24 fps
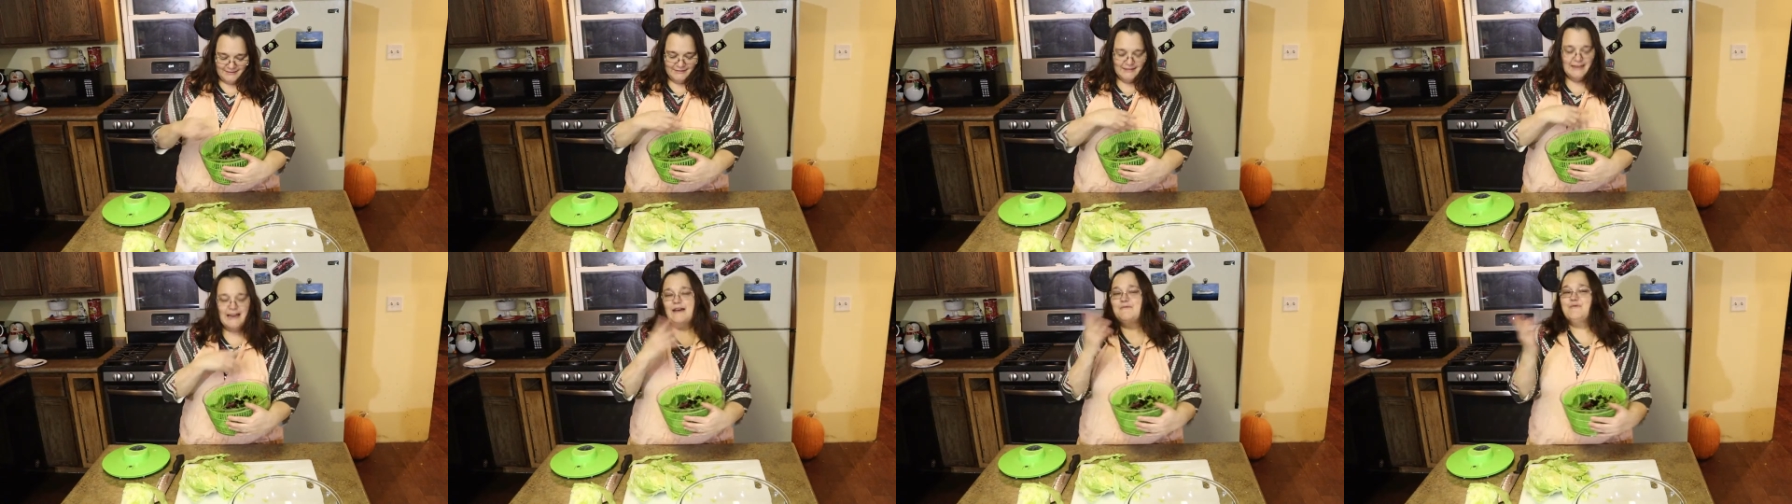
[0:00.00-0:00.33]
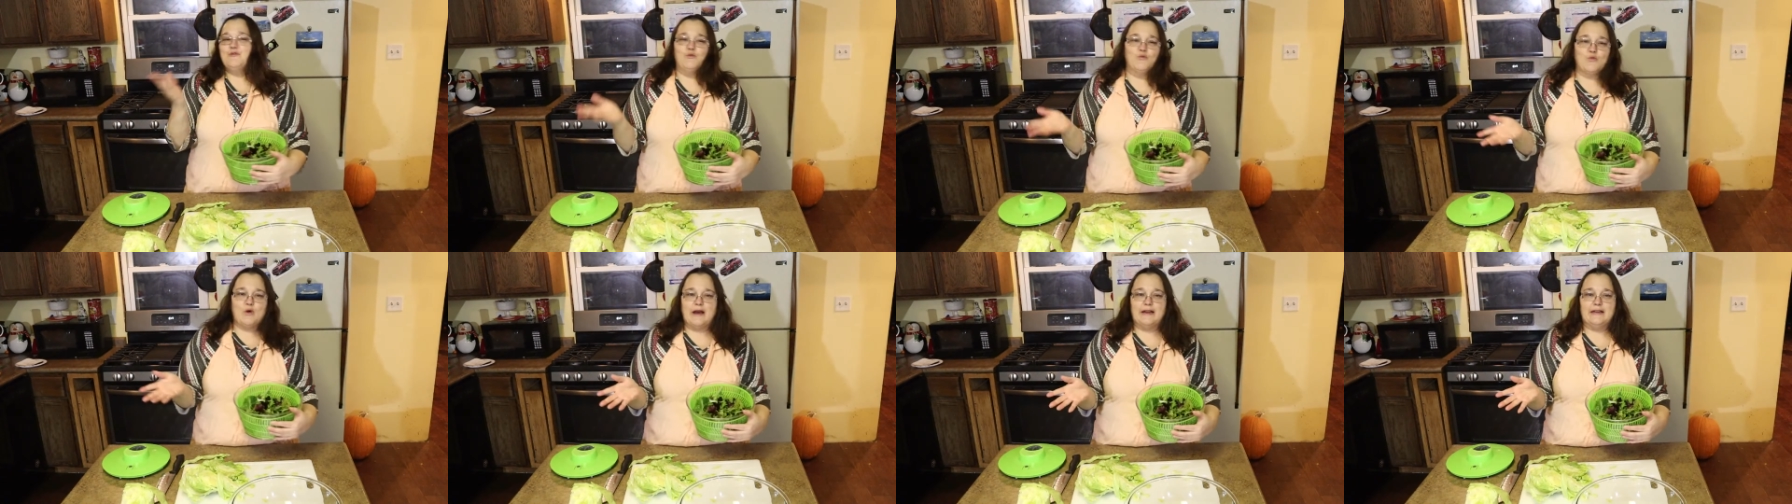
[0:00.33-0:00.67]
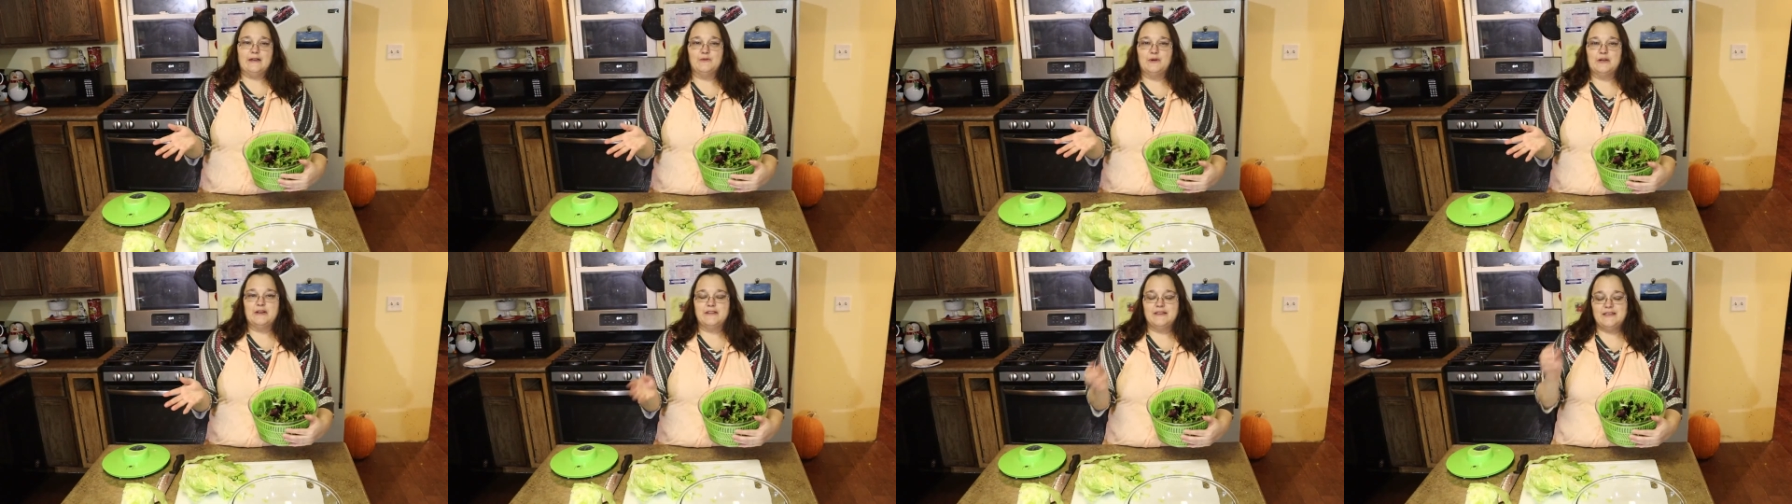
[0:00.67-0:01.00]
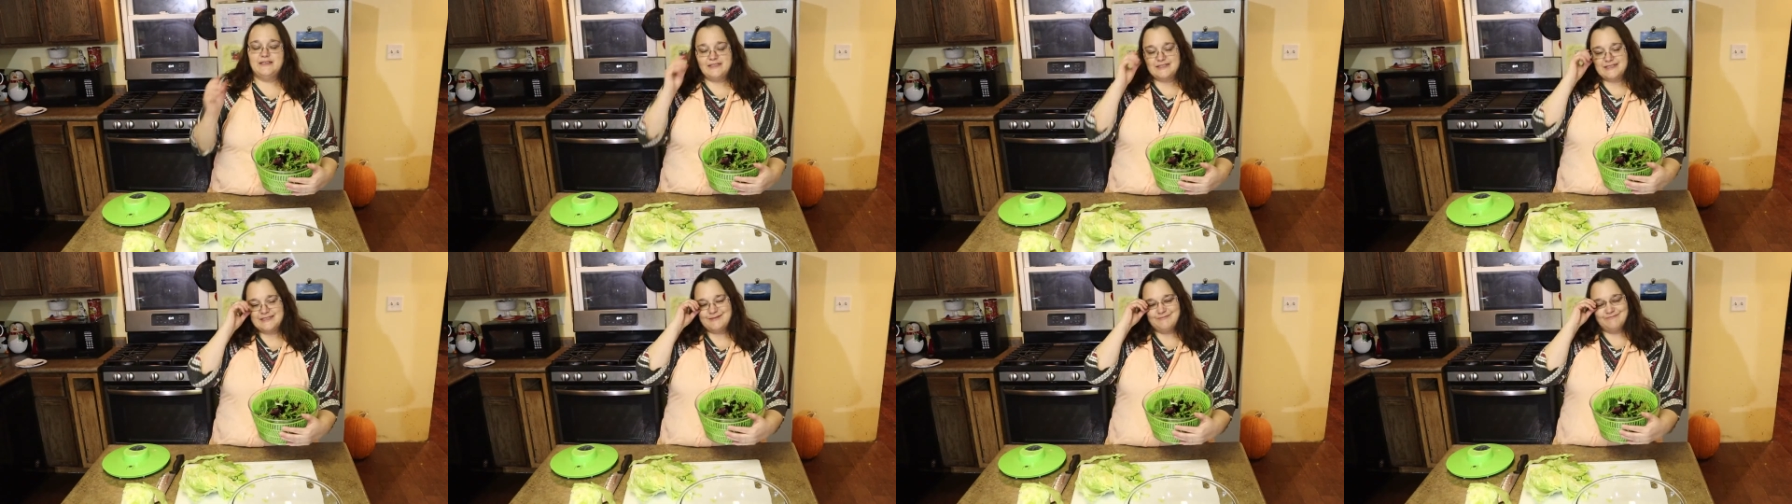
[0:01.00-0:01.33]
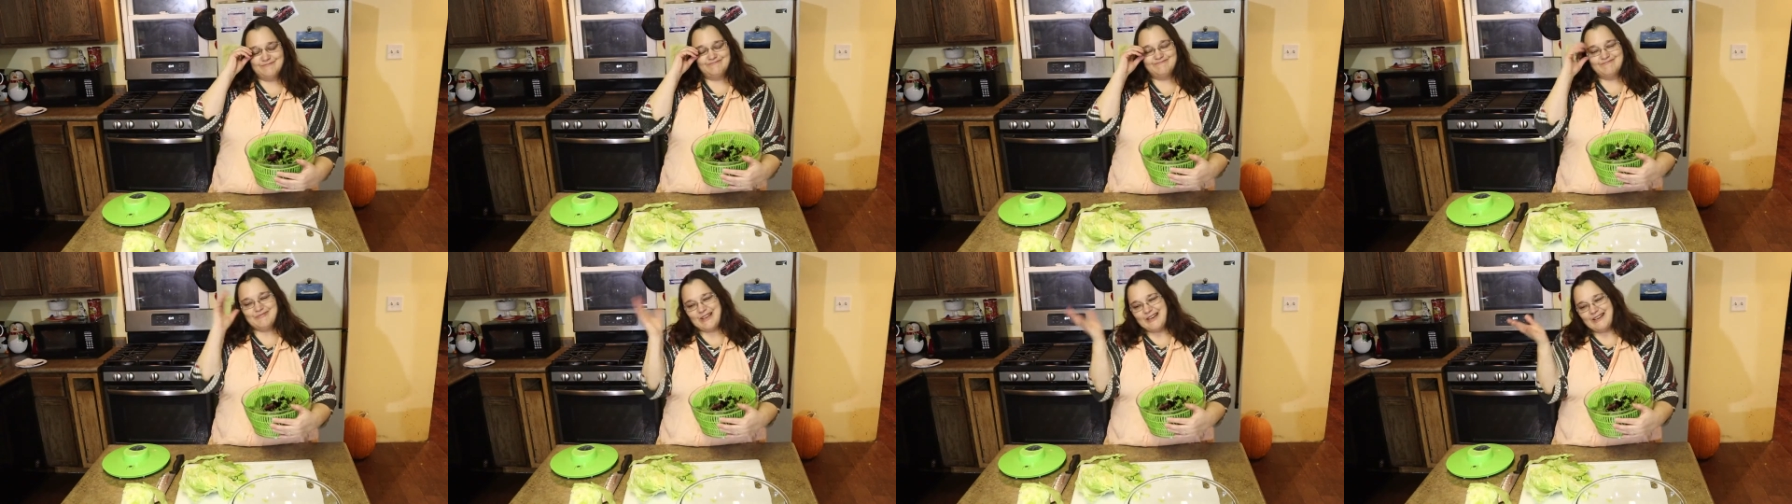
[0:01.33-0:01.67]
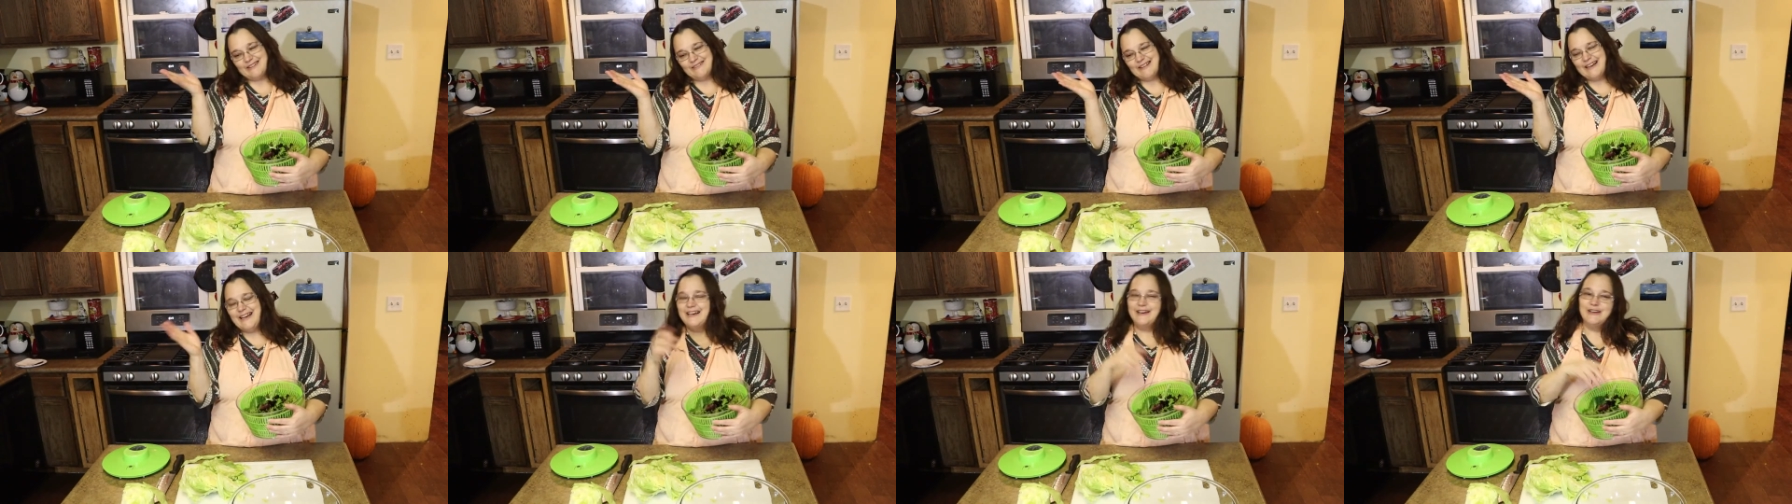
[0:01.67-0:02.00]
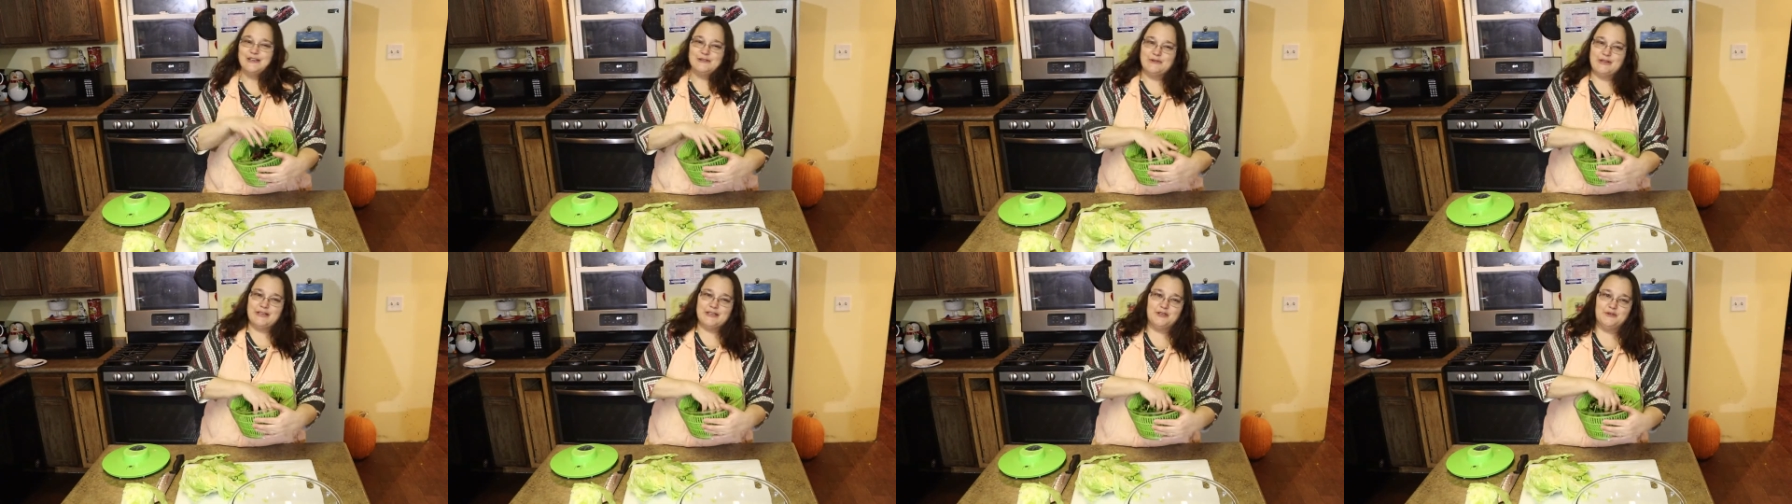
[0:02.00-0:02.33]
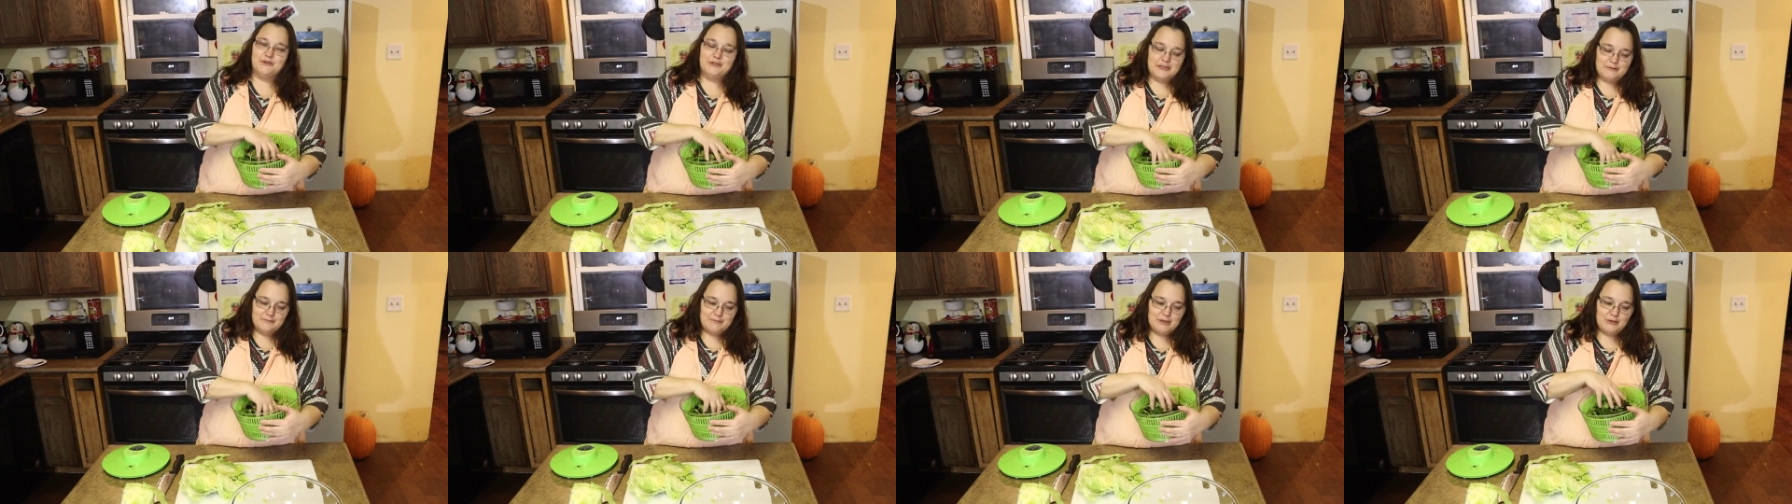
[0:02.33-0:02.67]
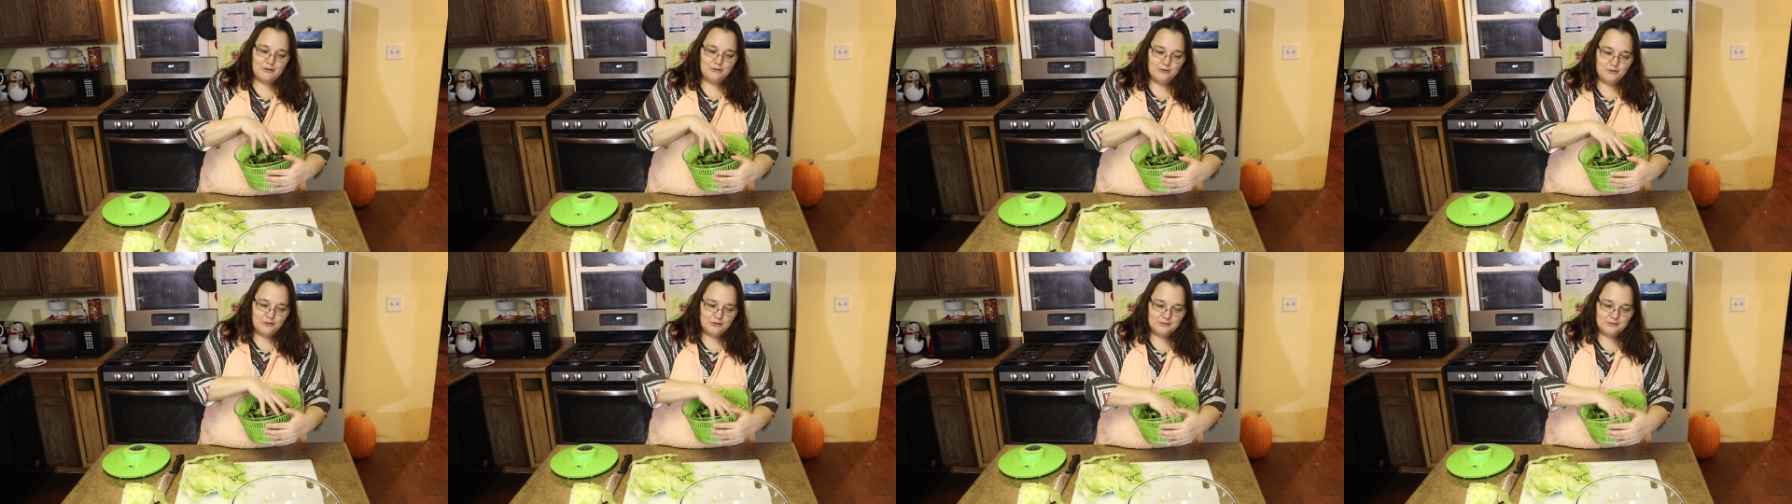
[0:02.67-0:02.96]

I've been wanting one of these. I really don't need it, but